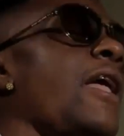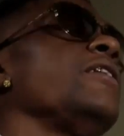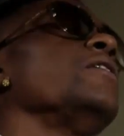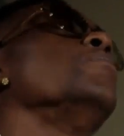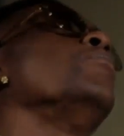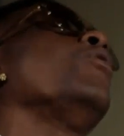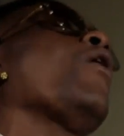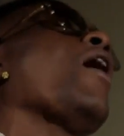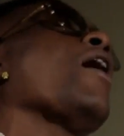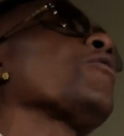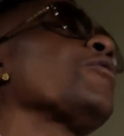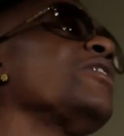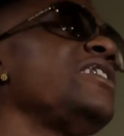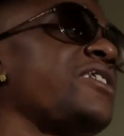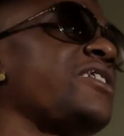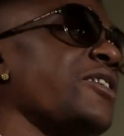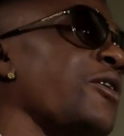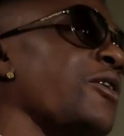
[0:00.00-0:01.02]
And the more I
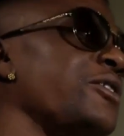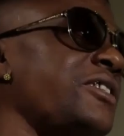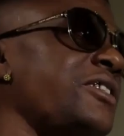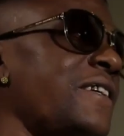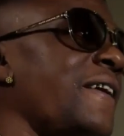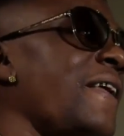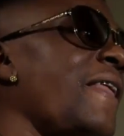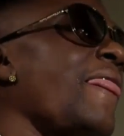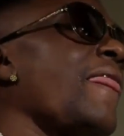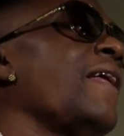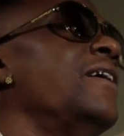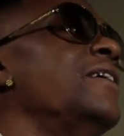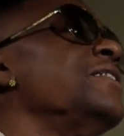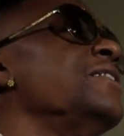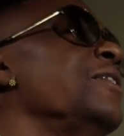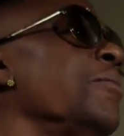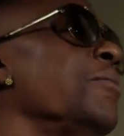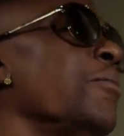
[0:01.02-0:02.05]
researched it, the